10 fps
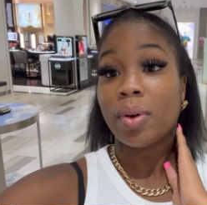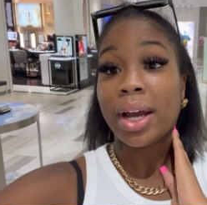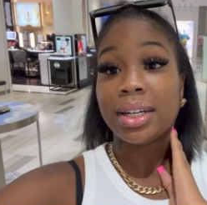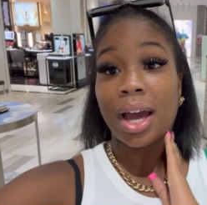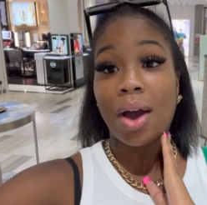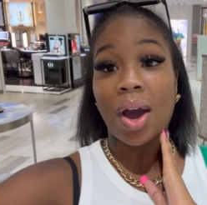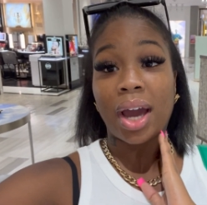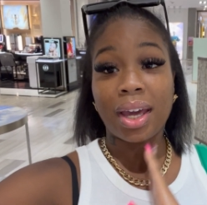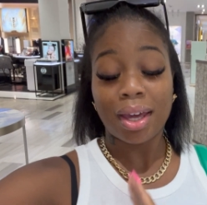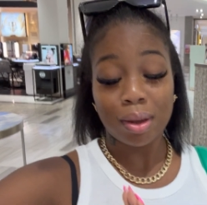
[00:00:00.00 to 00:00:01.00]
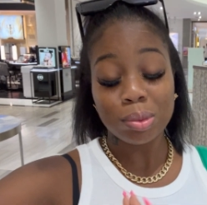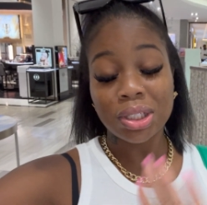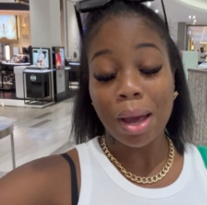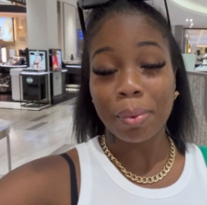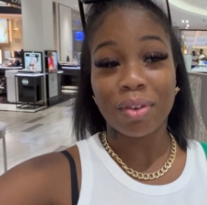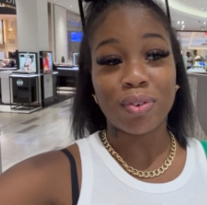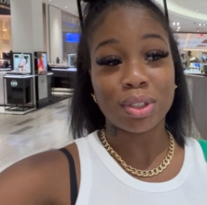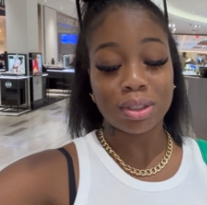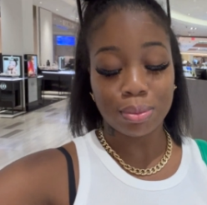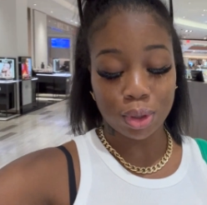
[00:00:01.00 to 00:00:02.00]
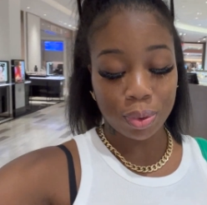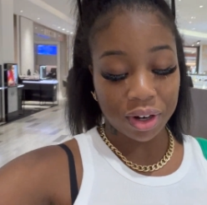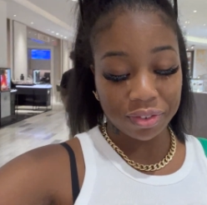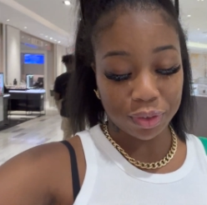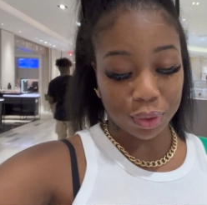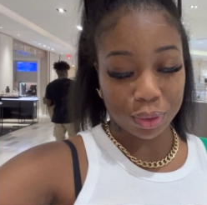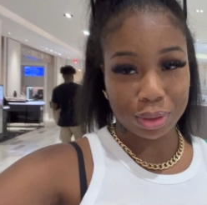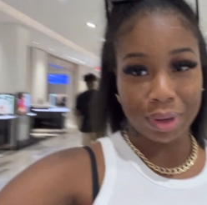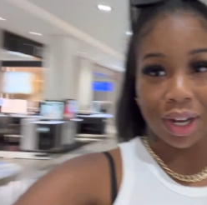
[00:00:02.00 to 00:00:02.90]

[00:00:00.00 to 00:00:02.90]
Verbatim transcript: right now I am shopping for some more perfume. My